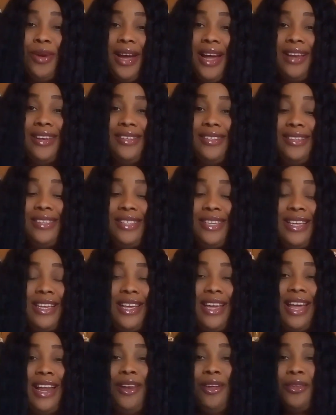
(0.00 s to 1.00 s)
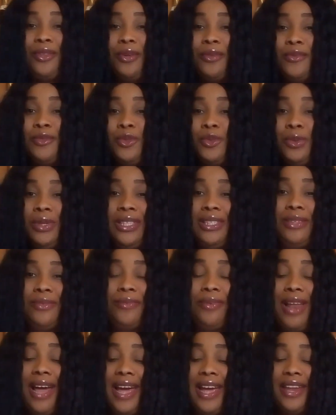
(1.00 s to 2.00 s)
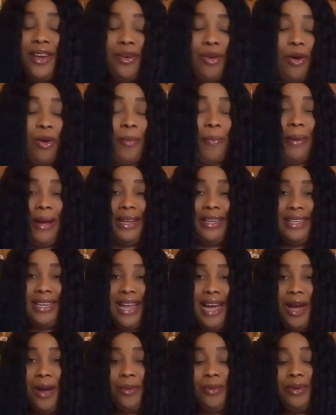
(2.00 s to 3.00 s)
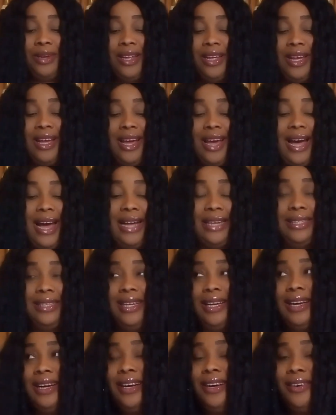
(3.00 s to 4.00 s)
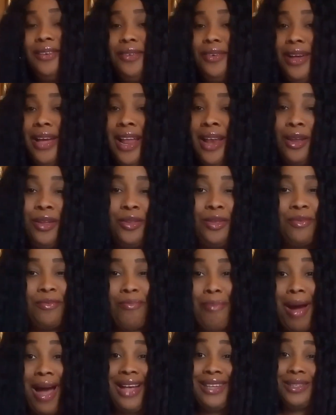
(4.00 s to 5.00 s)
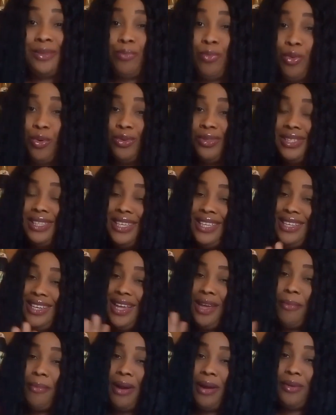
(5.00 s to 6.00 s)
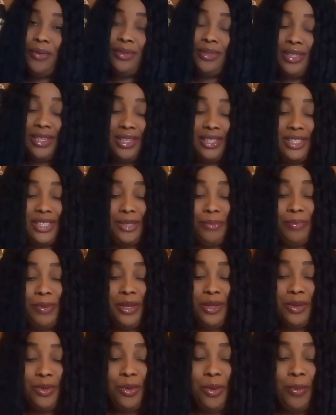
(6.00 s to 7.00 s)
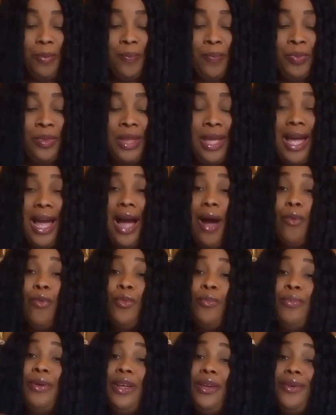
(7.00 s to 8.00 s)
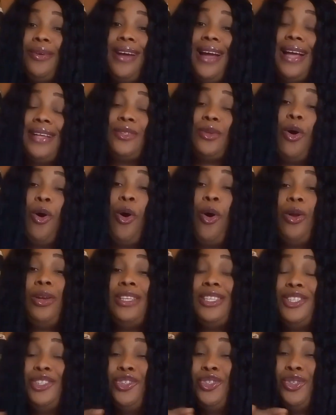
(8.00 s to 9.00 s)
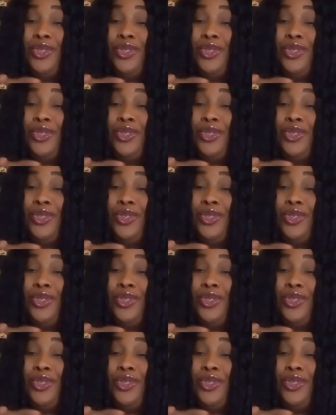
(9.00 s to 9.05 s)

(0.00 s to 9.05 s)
can see a lot of tweets flying up and down, and a lot of buzz boos in Emmarose shipping group. I will bring you guys all the